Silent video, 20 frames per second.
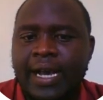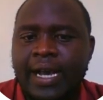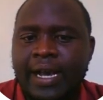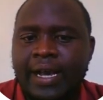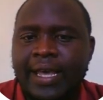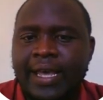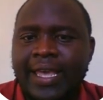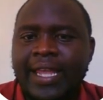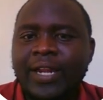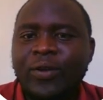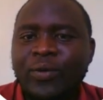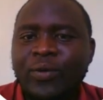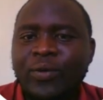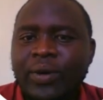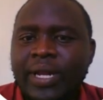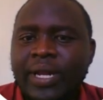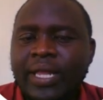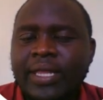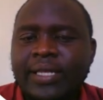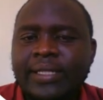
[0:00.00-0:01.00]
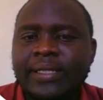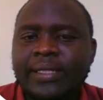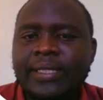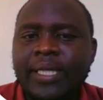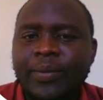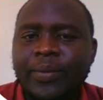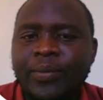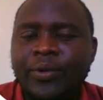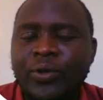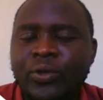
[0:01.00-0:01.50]
I included this
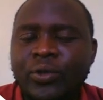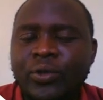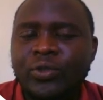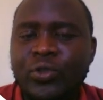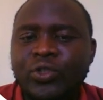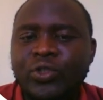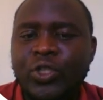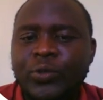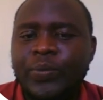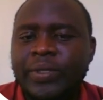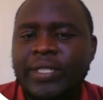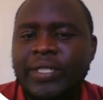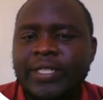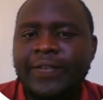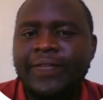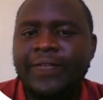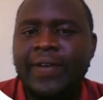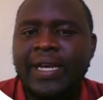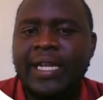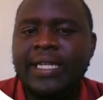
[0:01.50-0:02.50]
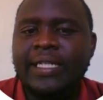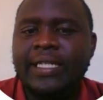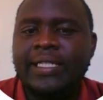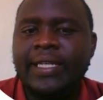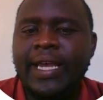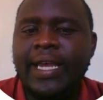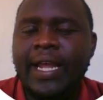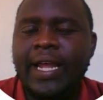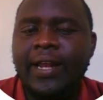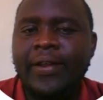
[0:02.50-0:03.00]
table to specifically
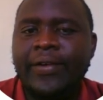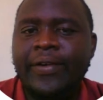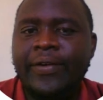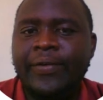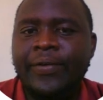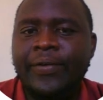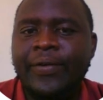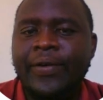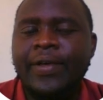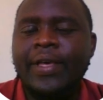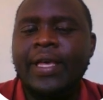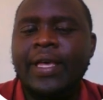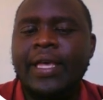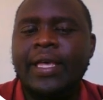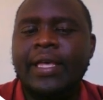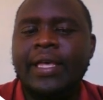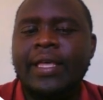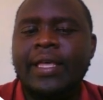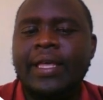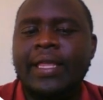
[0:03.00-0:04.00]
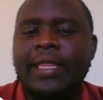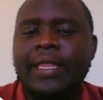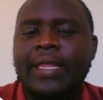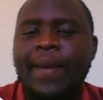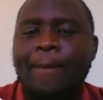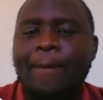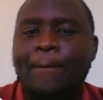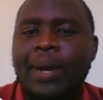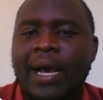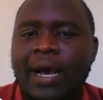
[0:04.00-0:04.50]
tell you the
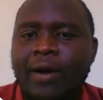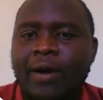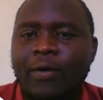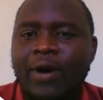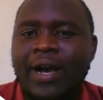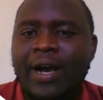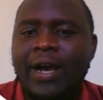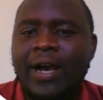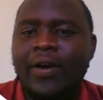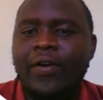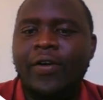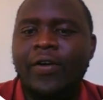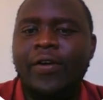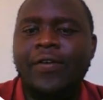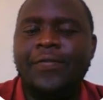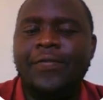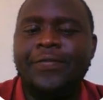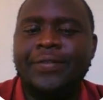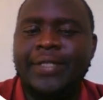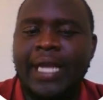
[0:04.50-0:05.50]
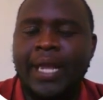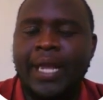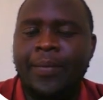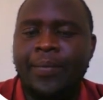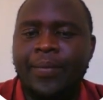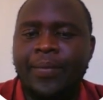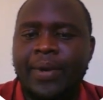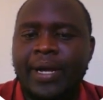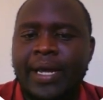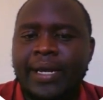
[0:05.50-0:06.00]
power of
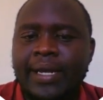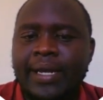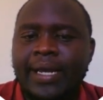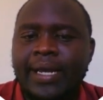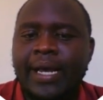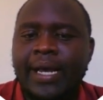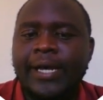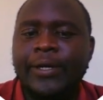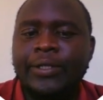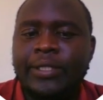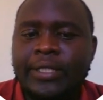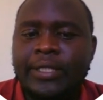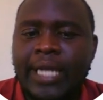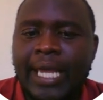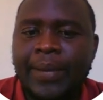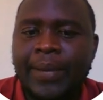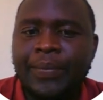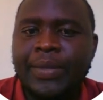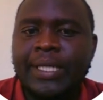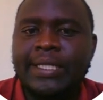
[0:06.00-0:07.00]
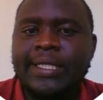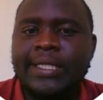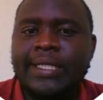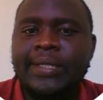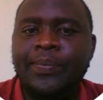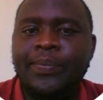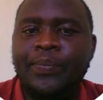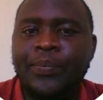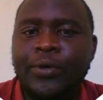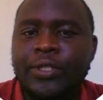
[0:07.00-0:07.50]
time and how time is
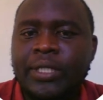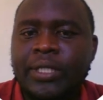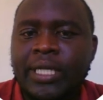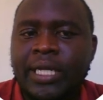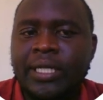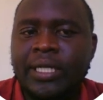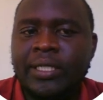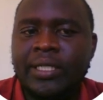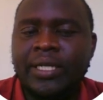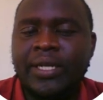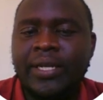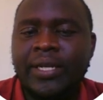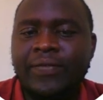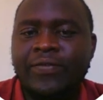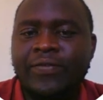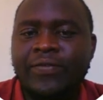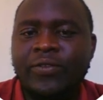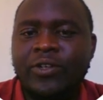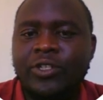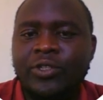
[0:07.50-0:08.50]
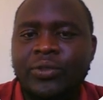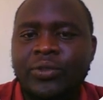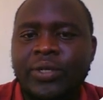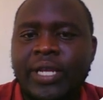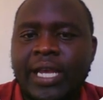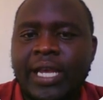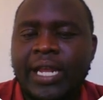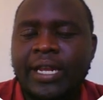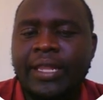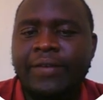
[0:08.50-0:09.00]
important if you want to
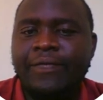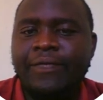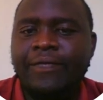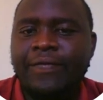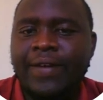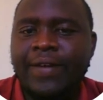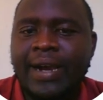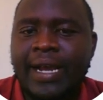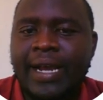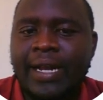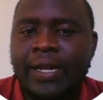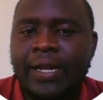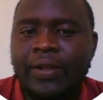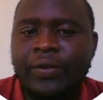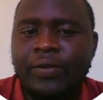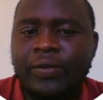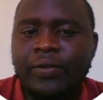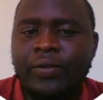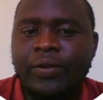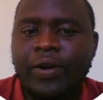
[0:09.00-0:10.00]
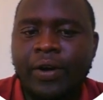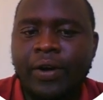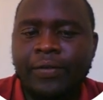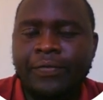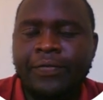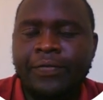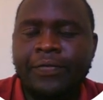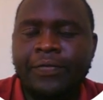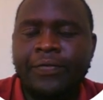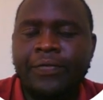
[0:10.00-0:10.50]
gain the value
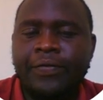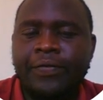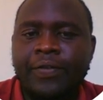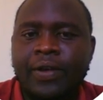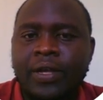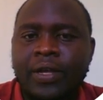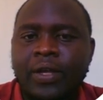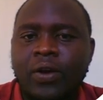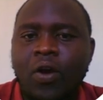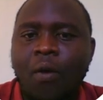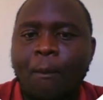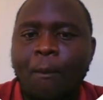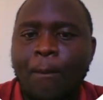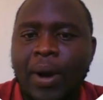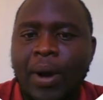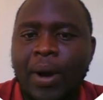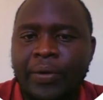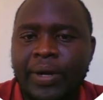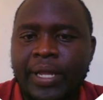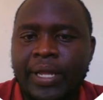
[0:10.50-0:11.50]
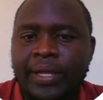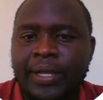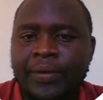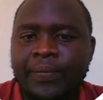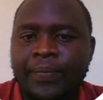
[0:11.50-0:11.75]
of compounding.